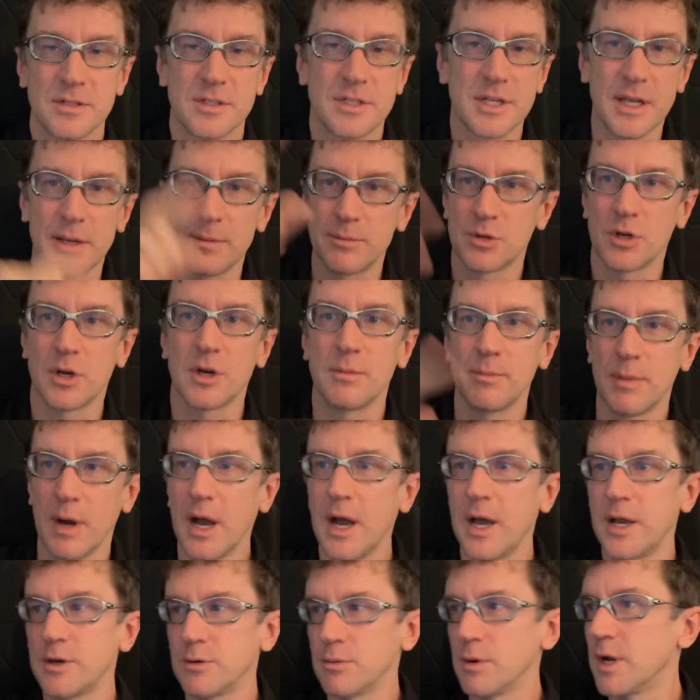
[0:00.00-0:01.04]
steam
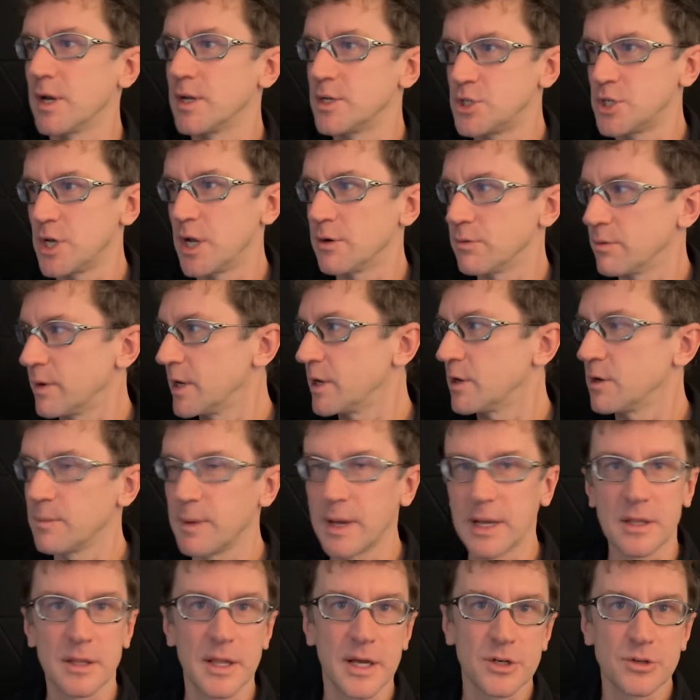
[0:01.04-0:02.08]
turbine, to run a generator, to
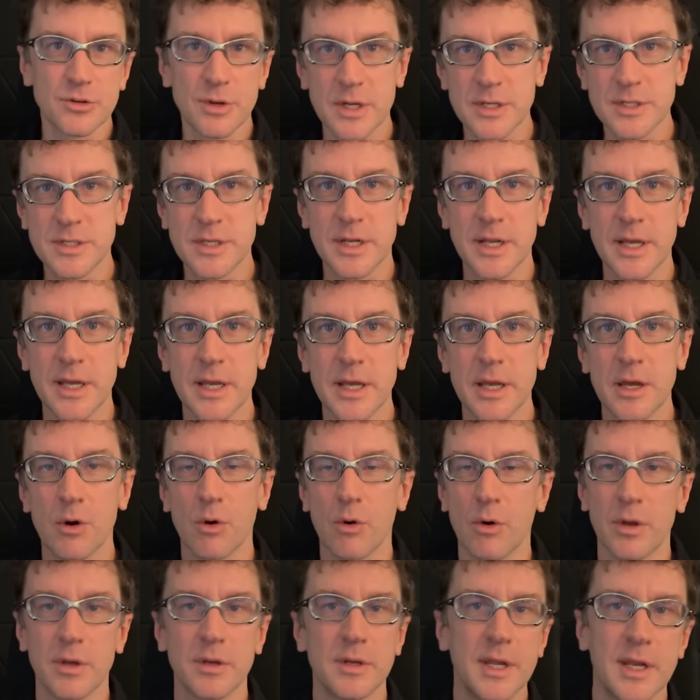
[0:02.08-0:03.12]
make electricity,
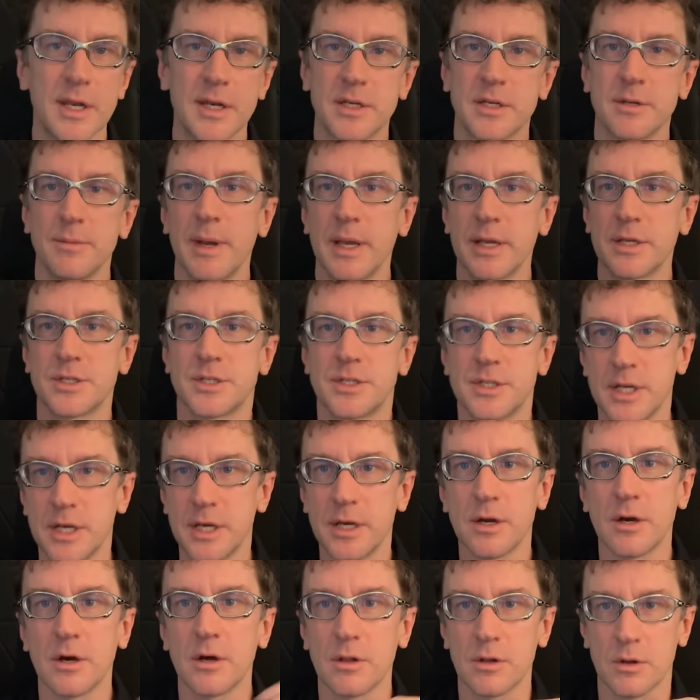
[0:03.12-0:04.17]
or you need it to make
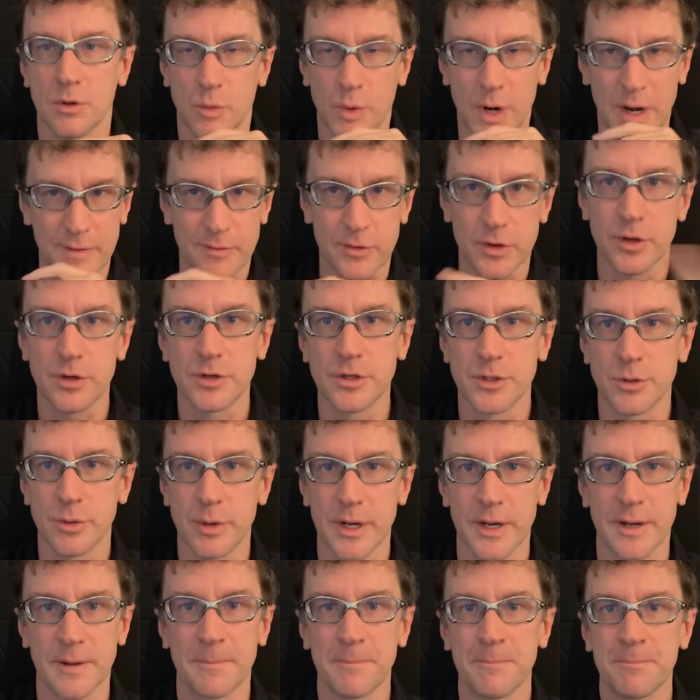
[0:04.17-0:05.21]
steel or whatever you're
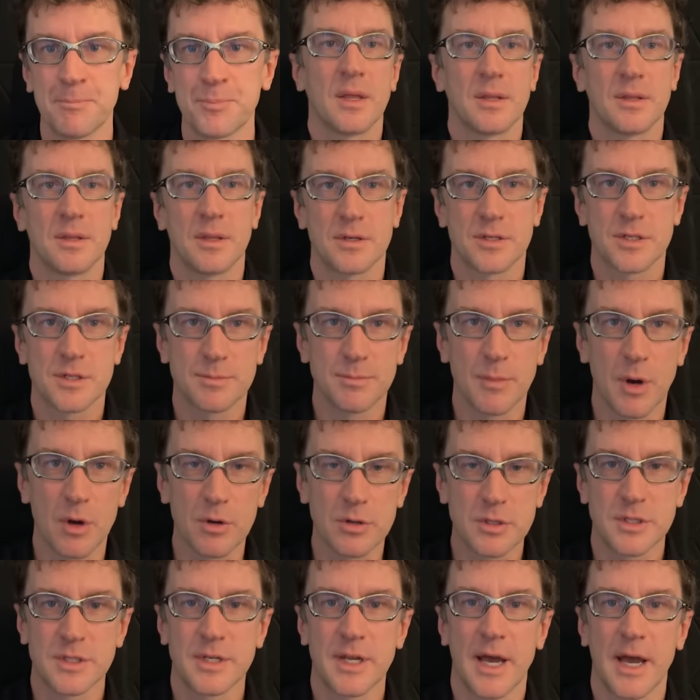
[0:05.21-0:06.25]
doing. The
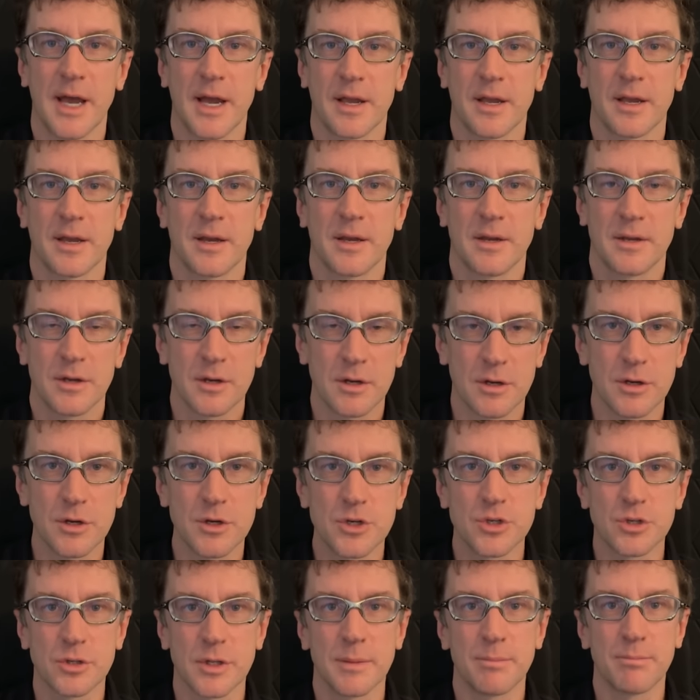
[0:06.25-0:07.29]
smokestack, you're
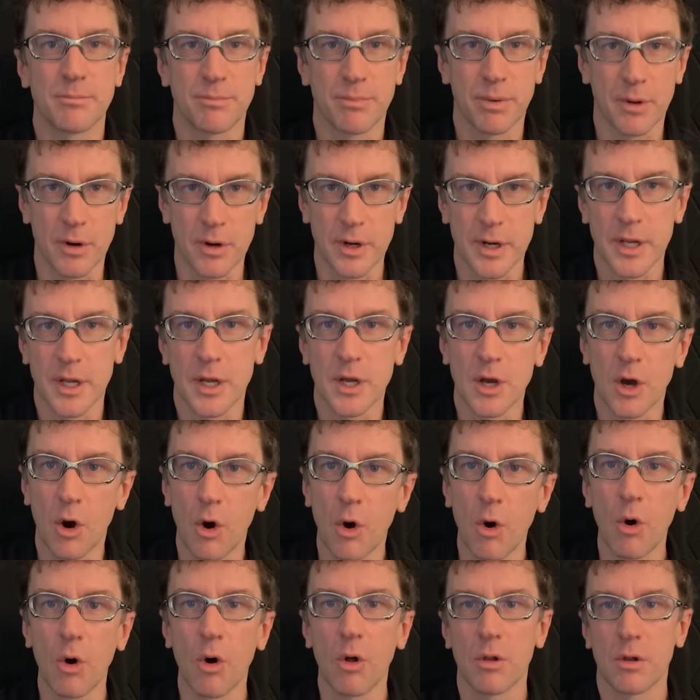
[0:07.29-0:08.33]
usually burning
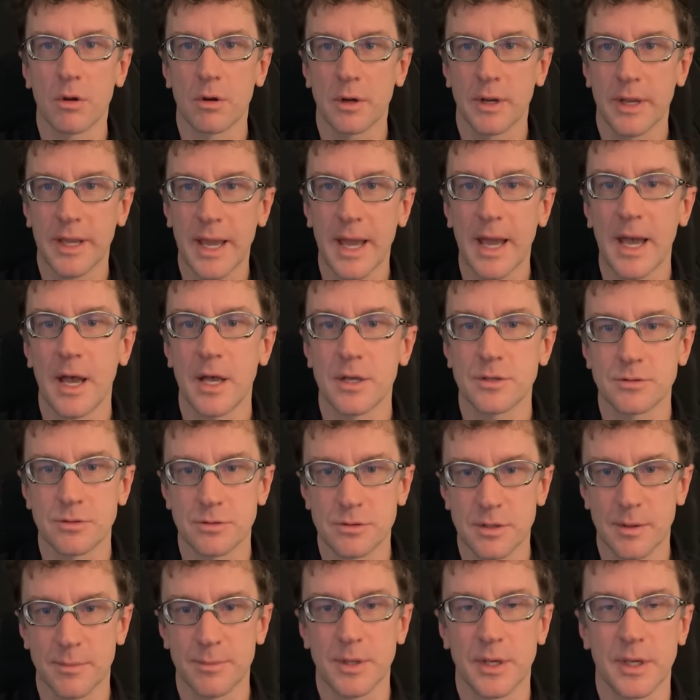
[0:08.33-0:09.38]
coal or gas or
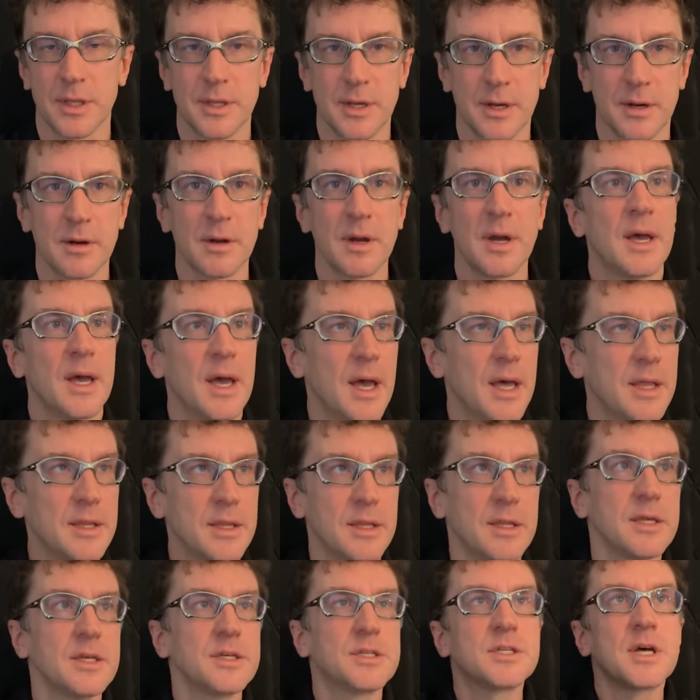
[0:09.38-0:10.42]
something in there. And then these